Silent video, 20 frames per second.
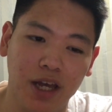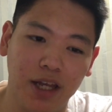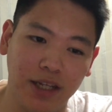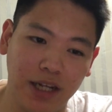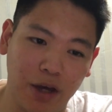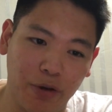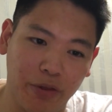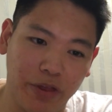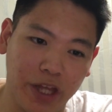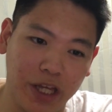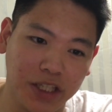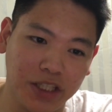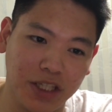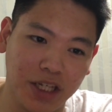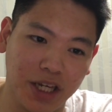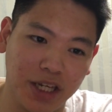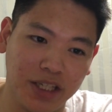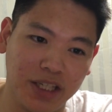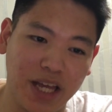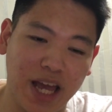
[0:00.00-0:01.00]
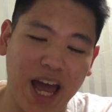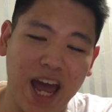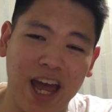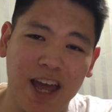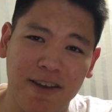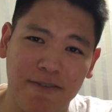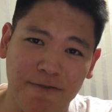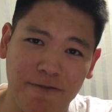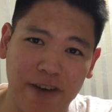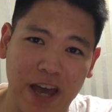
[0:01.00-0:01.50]
Now, this is
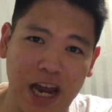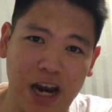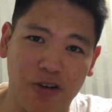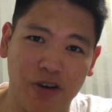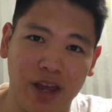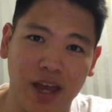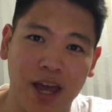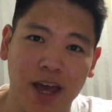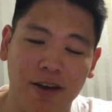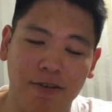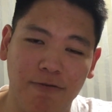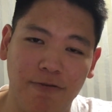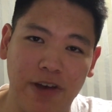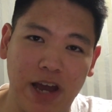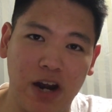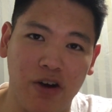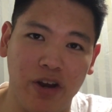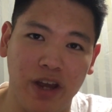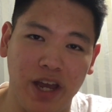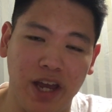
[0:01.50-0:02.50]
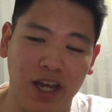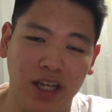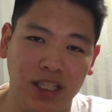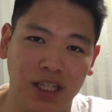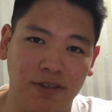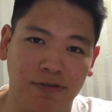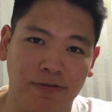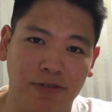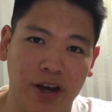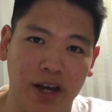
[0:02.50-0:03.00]
a very, very
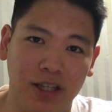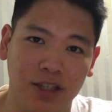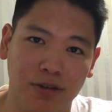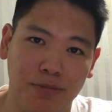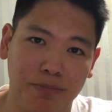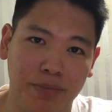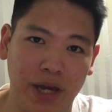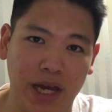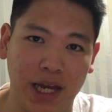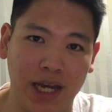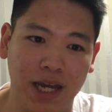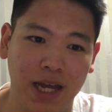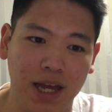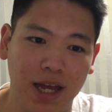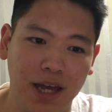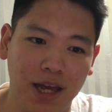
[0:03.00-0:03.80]
easy fight to pick.